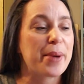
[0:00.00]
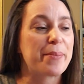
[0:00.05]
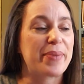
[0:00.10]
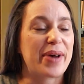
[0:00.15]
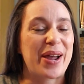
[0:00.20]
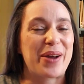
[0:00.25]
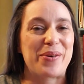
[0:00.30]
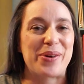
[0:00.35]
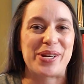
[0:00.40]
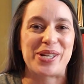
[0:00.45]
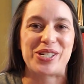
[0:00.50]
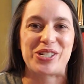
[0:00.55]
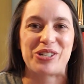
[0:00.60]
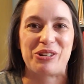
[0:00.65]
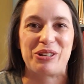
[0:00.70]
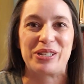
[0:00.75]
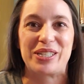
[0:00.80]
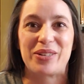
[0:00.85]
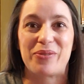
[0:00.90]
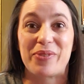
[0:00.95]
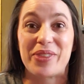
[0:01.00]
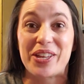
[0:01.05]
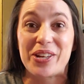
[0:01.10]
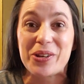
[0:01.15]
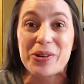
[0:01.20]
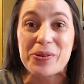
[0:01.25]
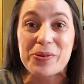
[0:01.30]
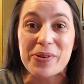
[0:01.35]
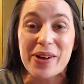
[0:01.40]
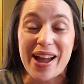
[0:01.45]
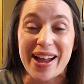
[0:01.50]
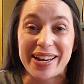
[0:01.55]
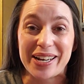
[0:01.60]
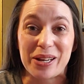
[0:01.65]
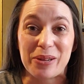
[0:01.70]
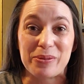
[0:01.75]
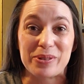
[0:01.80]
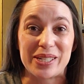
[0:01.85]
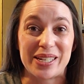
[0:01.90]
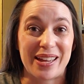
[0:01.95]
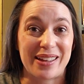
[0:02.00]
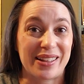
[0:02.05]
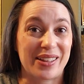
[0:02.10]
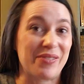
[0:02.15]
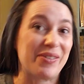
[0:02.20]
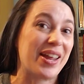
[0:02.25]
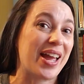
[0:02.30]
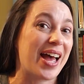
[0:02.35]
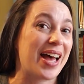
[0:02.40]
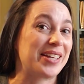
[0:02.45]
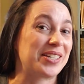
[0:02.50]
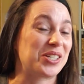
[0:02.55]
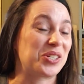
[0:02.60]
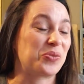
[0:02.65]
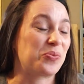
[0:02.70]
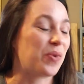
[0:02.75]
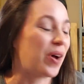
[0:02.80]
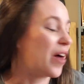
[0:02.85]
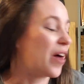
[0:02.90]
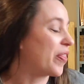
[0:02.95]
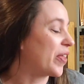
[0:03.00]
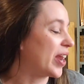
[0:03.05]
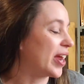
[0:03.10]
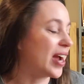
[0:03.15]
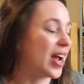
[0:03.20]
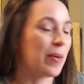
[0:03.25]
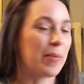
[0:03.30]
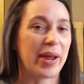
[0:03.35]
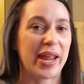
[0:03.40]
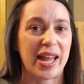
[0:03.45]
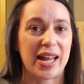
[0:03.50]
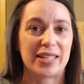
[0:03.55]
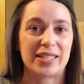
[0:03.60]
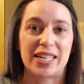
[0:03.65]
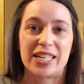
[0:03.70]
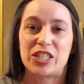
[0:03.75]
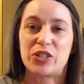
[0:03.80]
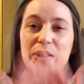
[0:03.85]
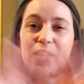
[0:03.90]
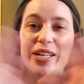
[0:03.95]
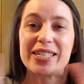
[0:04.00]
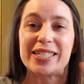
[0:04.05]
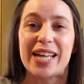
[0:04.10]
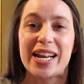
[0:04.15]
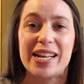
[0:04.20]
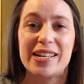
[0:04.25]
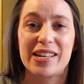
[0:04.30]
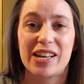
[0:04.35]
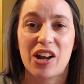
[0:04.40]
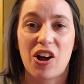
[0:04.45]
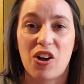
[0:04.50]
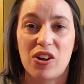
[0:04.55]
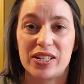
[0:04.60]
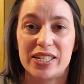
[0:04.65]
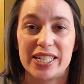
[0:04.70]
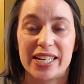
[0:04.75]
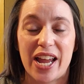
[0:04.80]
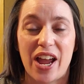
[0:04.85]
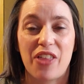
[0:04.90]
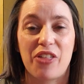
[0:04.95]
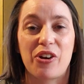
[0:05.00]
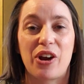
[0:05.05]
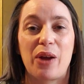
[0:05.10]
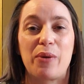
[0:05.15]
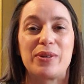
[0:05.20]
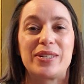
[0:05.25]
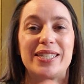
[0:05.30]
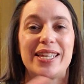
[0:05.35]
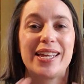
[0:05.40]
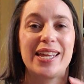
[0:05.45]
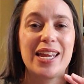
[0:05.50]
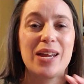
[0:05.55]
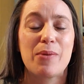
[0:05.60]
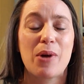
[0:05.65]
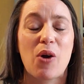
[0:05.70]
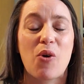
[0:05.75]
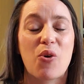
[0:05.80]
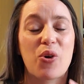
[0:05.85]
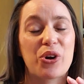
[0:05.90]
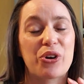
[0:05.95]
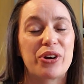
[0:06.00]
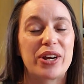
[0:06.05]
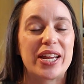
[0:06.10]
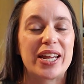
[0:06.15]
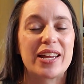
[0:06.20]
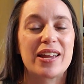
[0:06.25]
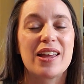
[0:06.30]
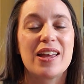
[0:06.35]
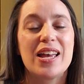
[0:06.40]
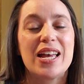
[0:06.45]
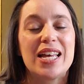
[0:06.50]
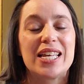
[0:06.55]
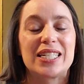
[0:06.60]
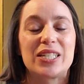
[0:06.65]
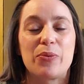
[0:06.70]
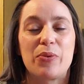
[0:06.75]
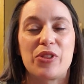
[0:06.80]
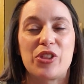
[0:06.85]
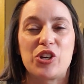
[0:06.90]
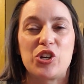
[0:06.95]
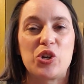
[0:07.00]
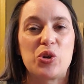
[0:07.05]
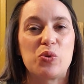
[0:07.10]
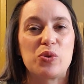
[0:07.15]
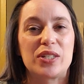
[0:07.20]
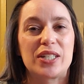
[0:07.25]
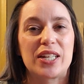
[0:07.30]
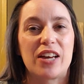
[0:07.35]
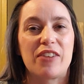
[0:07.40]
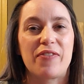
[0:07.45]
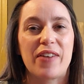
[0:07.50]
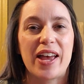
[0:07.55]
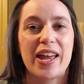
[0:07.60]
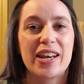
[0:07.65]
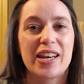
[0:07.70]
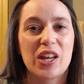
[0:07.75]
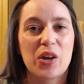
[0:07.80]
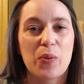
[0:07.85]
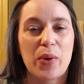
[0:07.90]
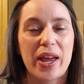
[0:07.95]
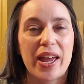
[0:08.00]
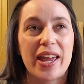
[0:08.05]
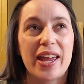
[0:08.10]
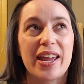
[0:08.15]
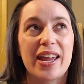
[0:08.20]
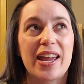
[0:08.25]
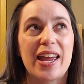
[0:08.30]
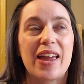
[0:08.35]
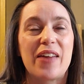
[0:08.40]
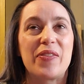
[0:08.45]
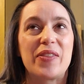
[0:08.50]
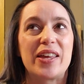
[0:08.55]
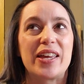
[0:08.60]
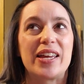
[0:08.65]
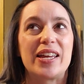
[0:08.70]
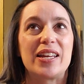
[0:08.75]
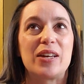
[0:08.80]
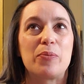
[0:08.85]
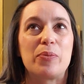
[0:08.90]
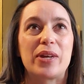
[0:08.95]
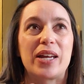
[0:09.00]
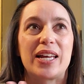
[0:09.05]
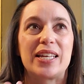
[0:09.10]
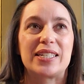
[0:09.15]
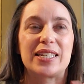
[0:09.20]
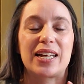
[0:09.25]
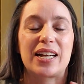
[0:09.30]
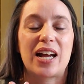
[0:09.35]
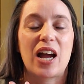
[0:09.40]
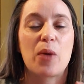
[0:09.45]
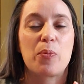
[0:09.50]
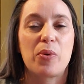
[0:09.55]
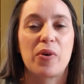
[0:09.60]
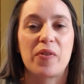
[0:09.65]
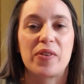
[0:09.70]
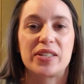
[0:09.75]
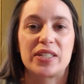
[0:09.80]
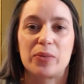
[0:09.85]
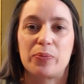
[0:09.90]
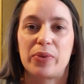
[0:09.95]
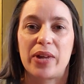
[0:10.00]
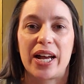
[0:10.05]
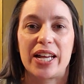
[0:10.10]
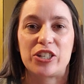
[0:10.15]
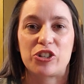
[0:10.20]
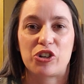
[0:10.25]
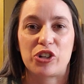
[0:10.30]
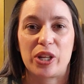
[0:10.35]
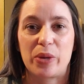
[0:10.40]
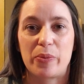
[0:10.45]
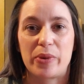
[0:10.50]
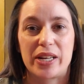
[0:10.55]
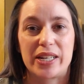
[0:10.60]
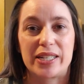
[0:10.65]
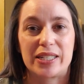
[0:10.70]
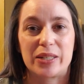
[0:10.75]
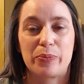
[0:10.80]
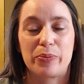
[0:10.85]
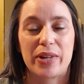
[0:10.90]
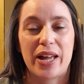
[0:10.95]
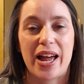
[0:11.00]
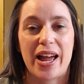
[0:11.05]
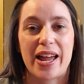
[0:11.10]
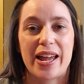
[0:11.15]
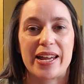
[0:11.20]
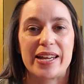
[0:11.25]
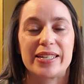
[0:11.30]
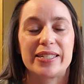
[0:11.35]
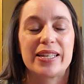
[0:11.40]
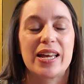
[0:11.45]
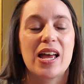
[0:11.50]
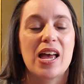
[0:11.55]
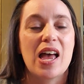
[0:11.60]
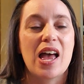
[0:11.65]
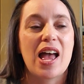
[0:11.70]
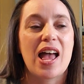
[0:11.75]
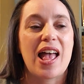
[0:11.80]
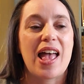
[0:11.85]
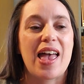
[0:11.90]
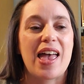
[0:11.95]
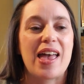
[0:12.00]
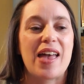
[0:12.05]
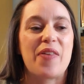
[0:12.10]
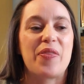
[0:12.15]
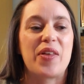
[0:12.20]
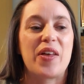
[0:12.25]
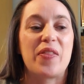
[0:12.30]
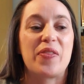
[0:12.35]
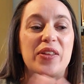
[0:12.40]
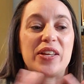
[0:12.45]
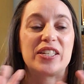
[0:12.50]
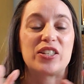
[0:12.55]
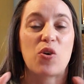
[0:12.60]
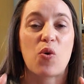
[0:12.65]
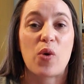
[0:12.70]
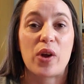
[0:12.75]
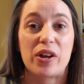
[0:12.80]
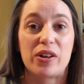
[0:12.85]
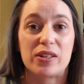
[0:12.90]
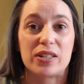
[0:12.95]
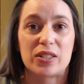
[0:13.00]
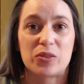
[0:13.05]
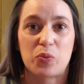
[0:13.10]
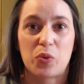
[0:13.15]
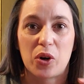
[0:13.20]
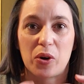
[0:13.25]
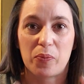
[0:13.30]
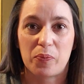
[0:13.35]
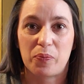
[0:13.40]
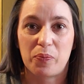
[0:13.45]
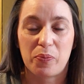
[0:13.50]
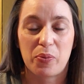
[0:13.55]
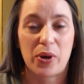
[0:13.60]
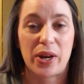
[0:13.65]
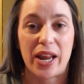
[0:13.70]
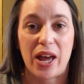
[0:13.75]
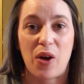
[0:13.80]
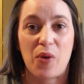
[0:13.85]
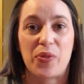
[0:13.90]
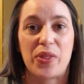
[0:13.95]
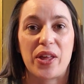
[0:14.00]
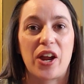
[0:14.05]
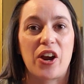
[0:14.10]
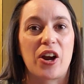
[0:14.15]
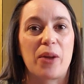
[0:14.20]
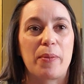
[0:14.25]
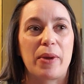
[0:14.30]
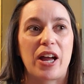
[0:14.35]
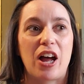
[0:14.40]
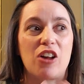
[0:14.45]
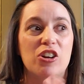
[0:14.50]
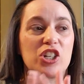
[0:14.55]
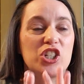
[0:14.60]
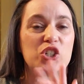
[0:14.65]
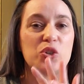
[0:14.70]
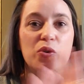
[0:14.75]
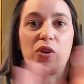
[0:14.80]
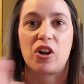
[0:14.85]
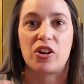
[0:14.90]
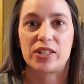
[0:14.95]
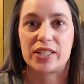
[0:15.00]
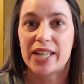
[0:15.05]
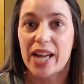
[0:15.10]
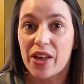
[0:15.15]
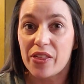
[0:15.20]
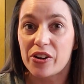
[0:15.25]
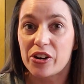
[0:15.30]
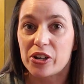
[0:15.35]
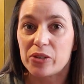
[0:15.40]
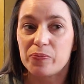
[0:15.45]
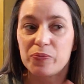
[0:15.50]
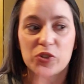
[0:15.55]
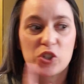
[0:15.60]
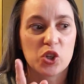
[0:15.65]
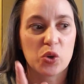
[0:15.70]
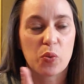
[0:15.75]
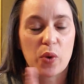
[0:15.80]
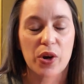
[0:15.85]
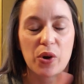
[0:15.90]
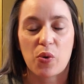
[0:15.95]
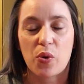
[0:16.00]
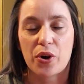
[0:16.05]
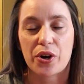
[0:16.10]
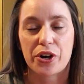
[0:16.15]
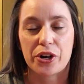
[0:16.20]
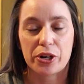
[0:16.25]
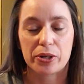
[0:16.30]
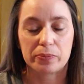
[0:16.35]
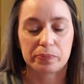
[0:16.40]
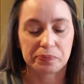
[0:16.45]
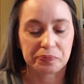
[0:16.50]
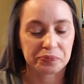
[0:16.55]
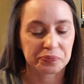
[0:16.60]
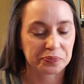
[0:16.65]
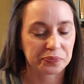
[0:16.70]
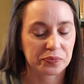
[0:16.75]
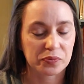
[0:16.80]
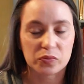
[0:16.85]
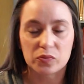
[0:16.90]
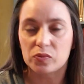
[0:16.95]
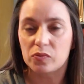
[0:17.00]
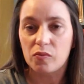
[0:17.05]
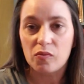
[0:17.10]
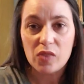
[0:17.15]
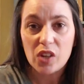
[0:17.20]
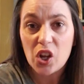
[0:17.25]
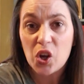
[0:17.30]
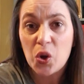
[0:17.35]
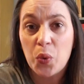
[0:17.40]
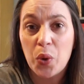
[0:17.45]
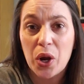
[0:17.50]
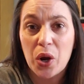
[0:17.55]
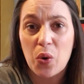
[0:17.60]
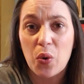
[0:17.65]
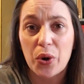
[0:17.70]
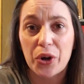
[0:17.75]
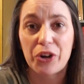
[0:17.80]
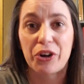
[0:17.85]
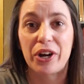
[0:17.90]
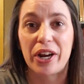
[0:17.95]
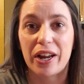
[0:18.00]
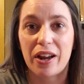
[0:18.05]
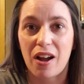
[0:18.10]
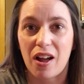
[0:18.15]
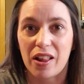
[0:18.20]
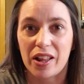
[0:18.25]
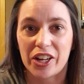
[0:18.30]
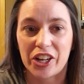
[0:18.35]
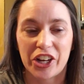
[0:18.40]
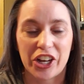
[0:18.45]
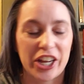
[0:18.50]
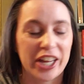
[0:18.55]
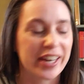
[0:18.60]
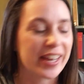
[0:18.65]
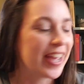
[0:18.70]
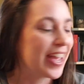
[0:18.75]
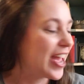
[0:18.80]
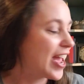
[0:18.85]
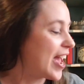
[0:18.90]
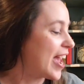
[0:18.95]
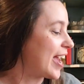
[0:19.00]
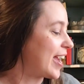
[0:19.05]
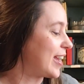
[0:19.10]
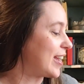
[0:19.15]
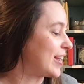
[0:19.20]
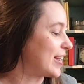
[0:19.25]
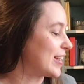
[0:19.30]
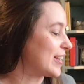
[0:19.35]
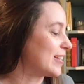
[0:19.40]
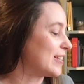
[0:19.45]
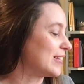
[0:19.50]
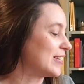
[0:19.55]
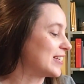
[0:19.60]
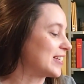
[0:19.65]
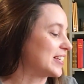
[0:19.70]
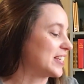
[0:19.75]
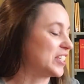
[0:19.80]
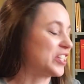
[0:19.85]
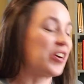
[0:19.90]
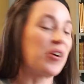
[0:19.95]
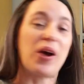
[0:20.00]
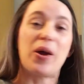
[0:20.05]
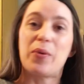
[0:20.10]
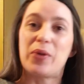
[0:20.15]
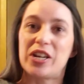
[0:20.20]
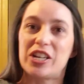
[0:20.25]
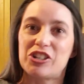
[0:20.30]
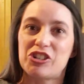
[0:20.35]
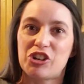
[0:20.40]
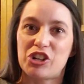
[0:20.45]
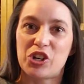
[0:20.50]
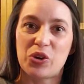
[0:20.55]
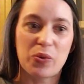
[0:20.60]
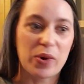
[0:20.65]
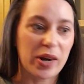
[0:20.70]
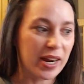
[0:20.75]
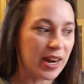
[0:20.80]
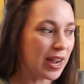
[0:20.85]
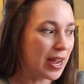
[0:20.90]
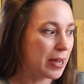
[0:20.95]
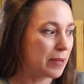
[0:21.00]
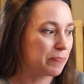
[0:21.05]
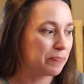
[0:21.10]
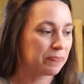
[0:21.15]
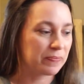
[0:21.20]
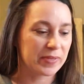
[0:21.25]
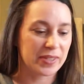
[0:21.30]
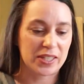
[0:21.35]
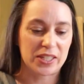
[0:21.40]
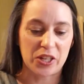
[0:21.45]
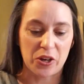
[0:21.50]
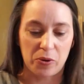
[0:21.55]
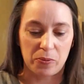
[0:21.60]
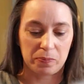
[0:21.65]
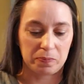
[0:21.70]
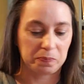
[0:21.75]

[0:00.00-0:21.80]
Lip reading: But I wanted to show you some of the new items that Young Living has as well that I got my hands on. So I just kind of did it all together. I was thinking about ordering some of the new stuff anyway. And then because a couple of the supplies are limited supplies, and then these oils were put out there, I'm like, I'll just do it all together, do one order, quick order it, call it good. And so I want to show you what I got. So